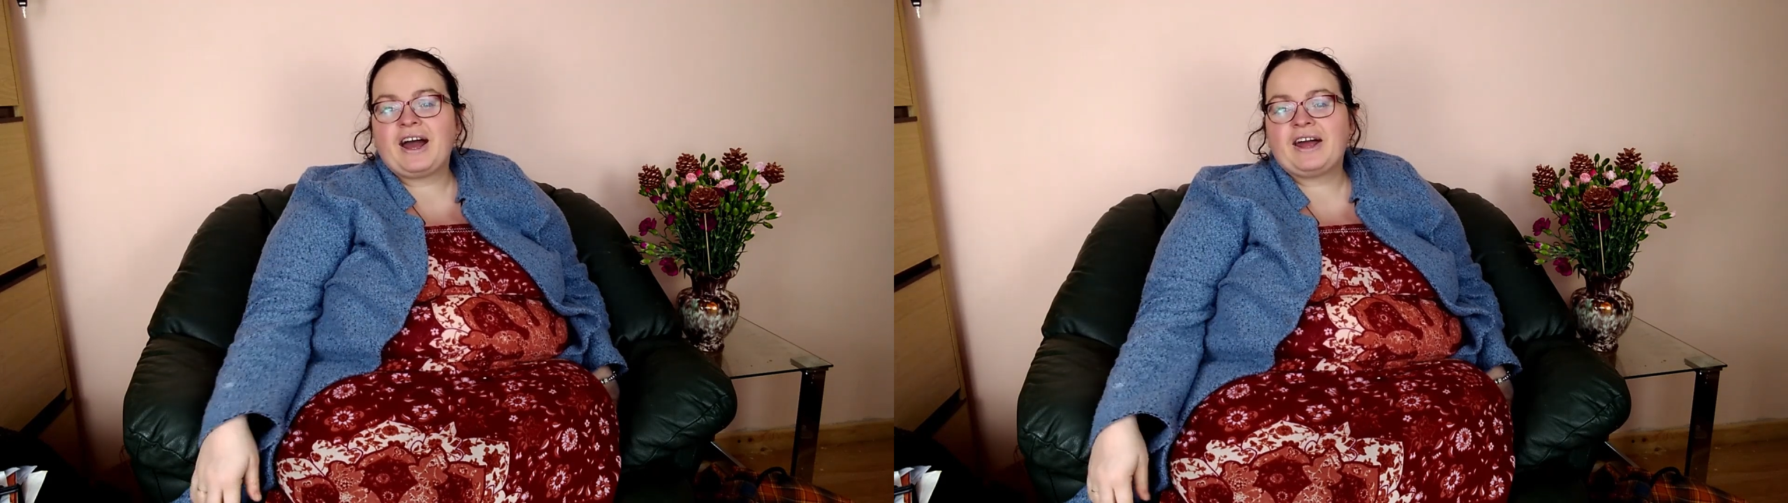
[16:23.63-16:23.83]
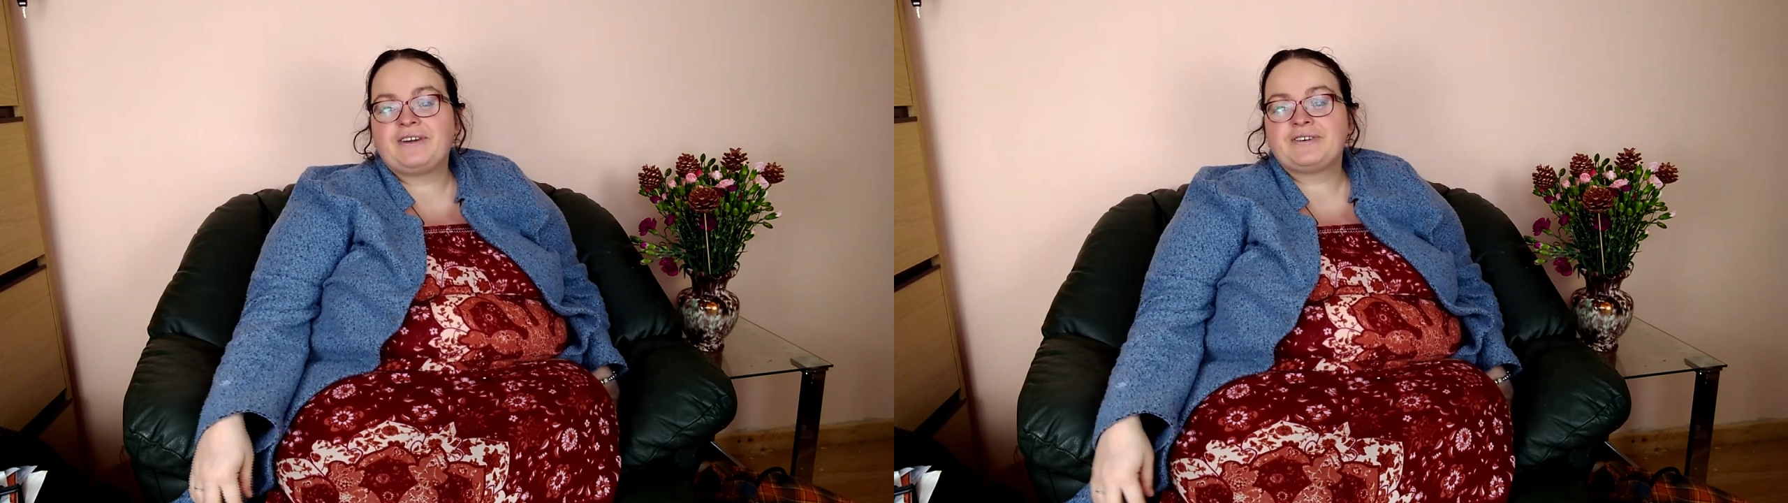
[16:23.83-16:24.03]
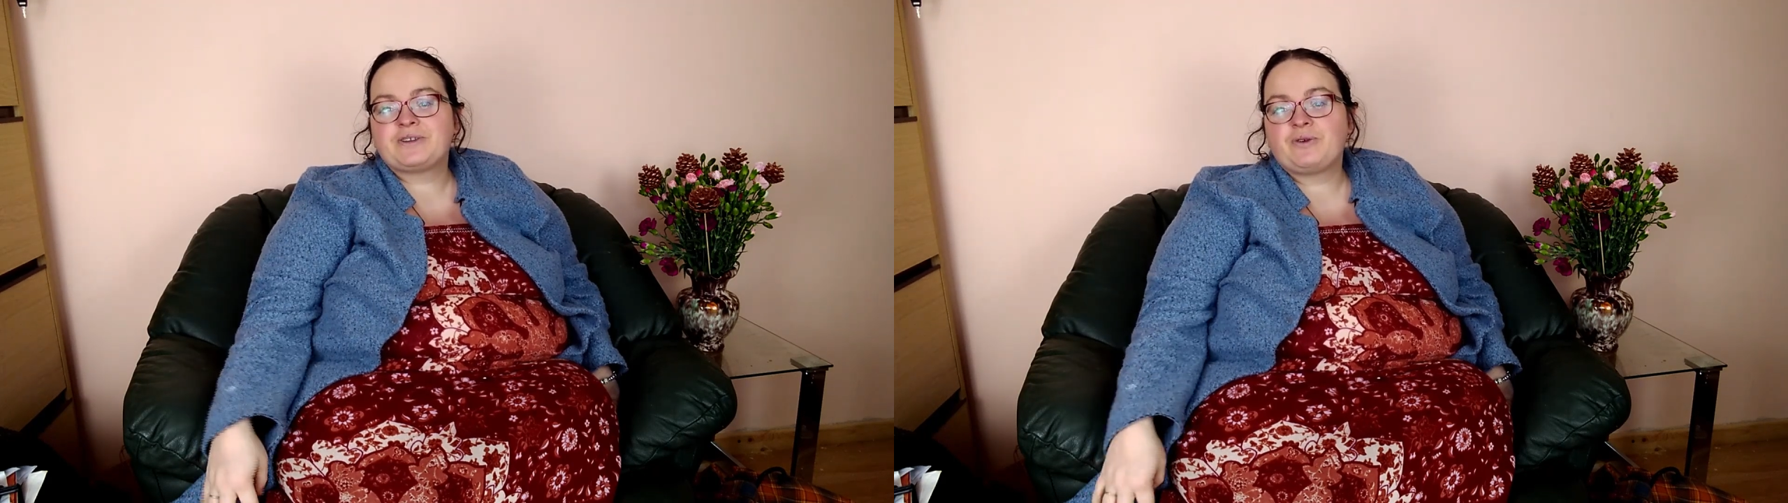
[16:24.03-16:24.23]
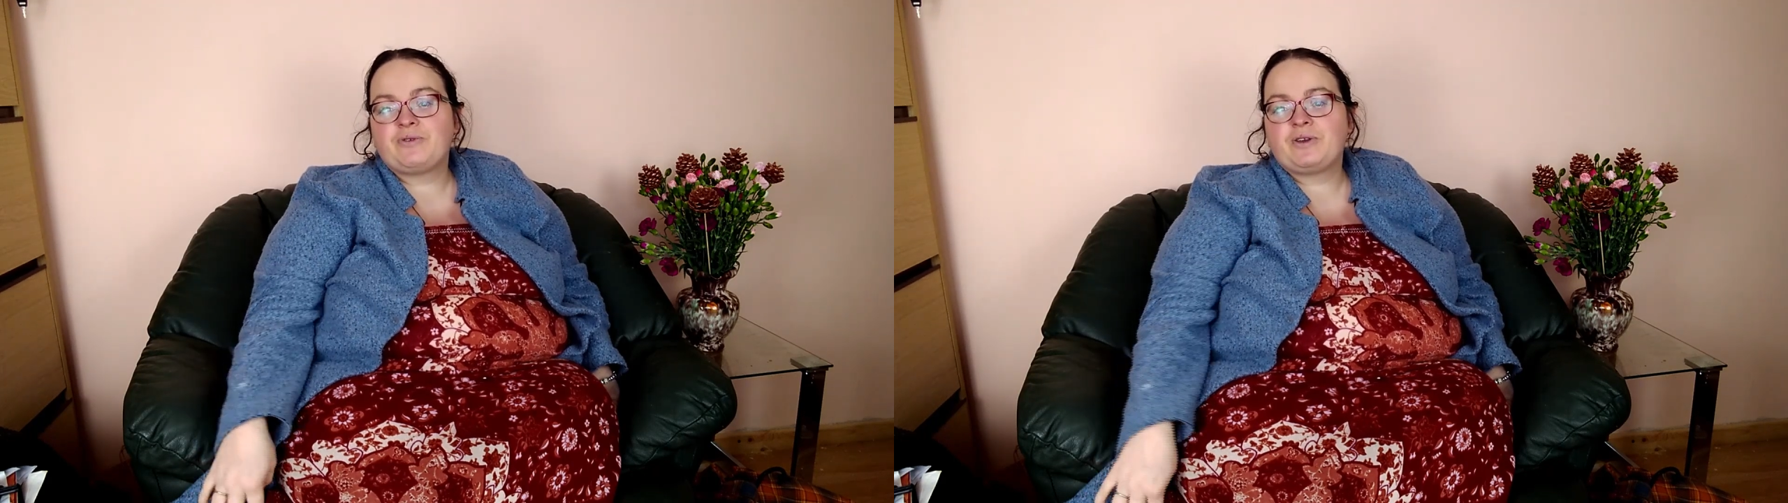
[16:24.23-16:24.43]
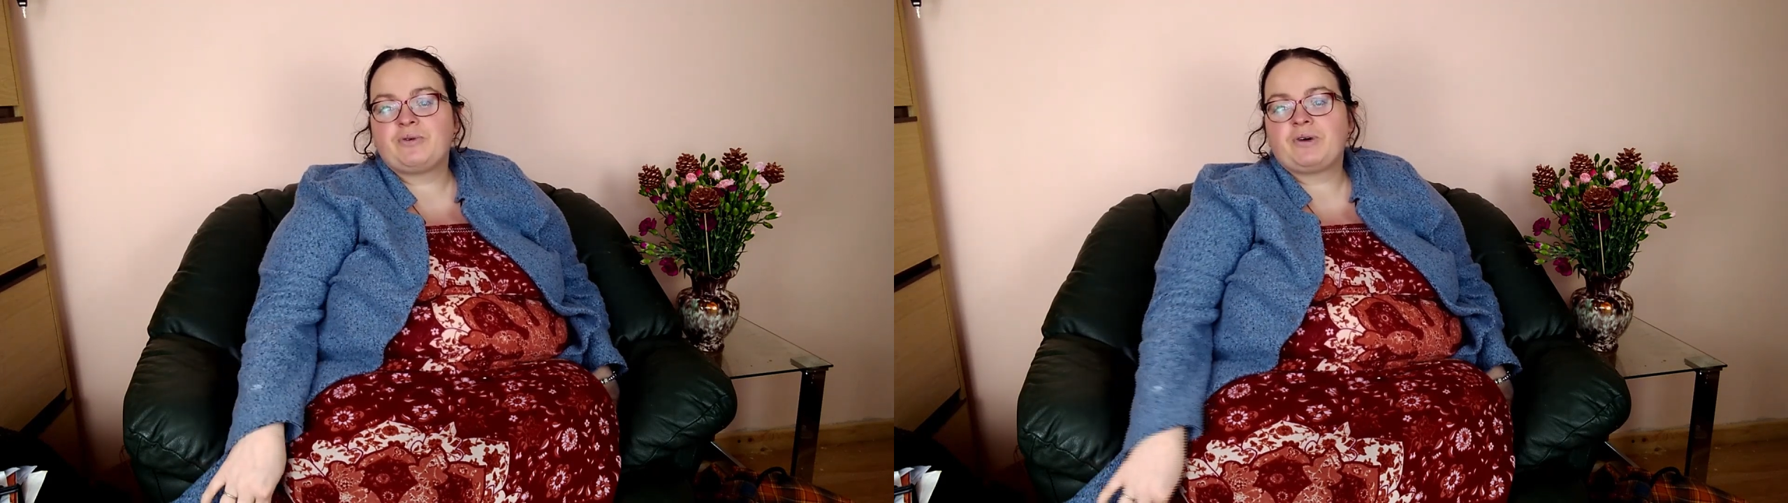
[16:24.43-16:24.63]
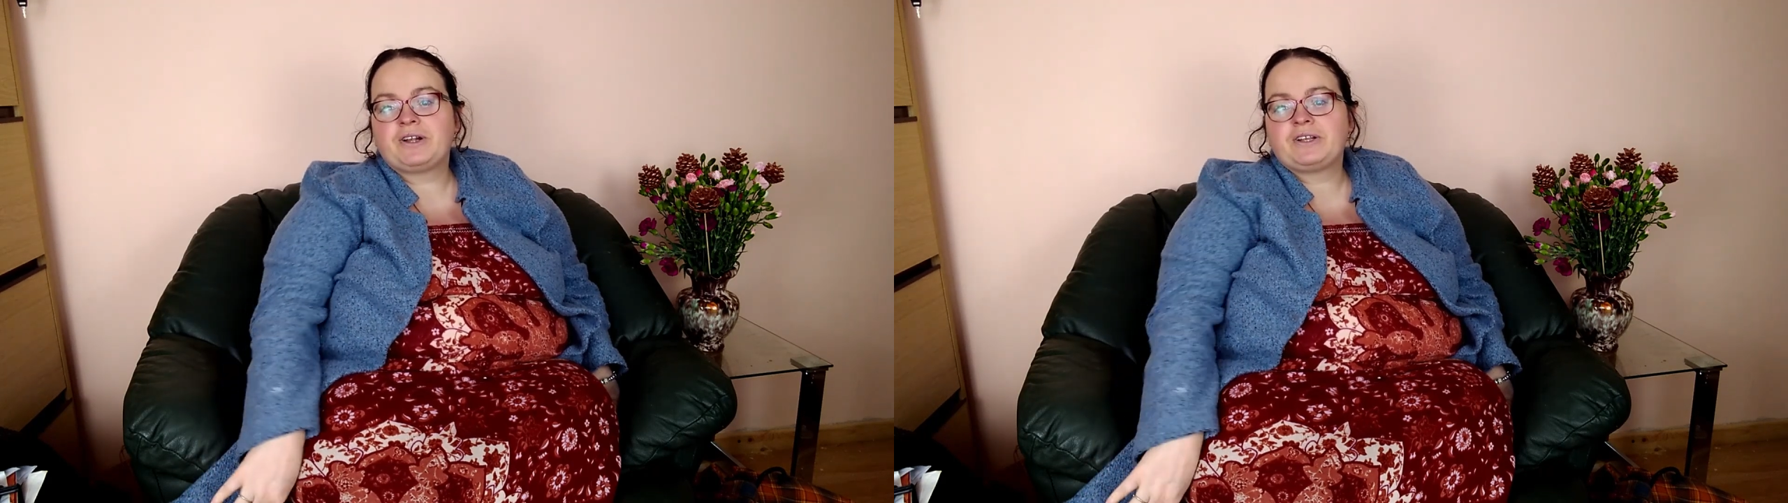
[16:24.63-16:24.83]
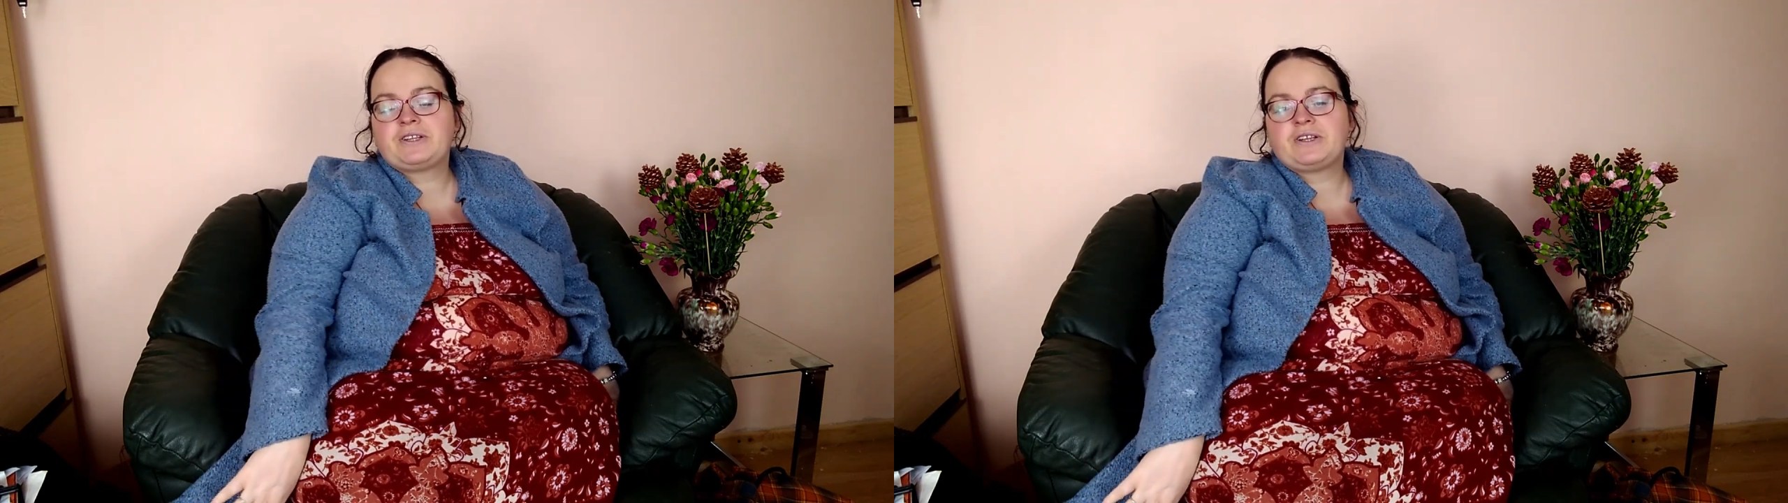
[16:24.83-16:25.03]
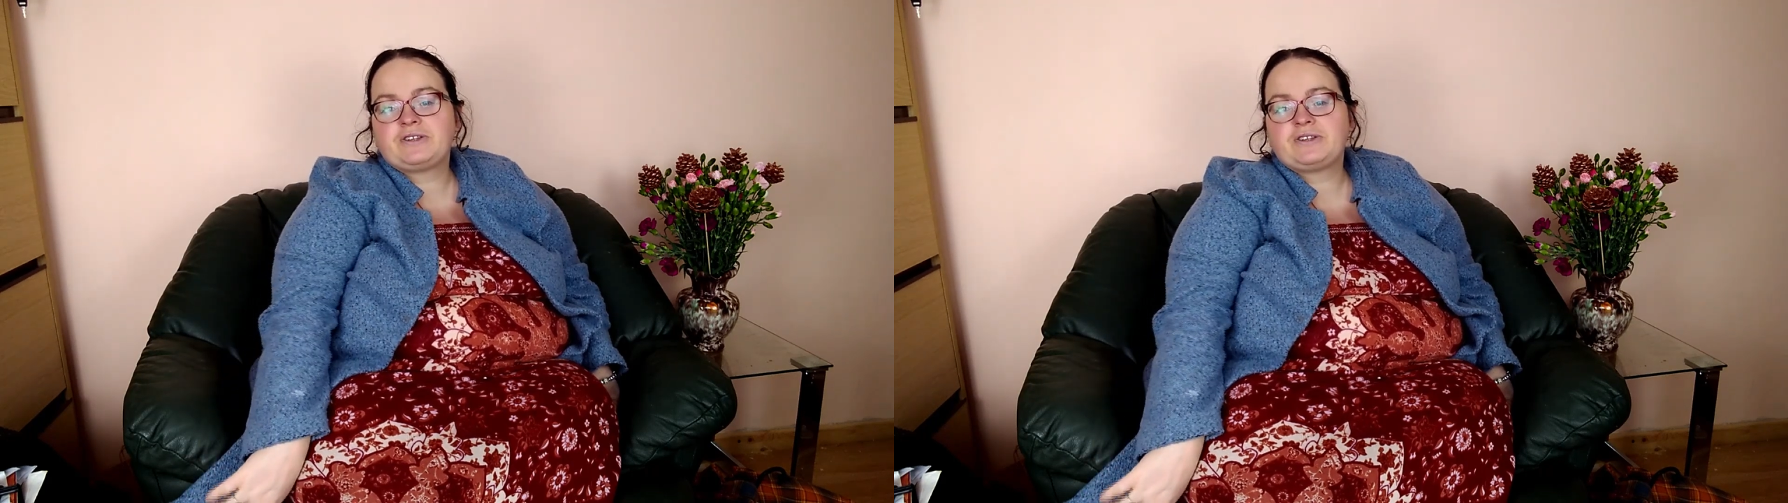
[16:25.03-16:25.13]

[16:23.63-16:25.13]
And also, if you want